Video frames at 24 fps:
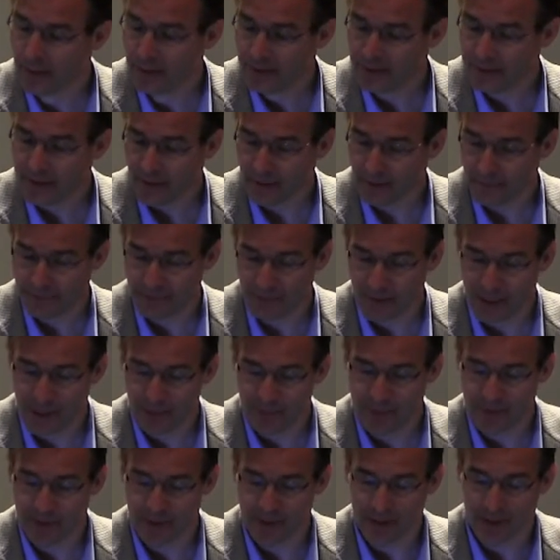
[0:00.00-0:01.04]

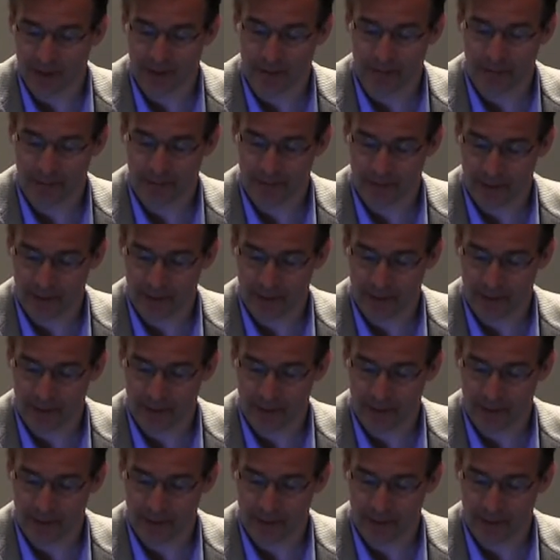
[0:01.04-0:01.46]
teraflops in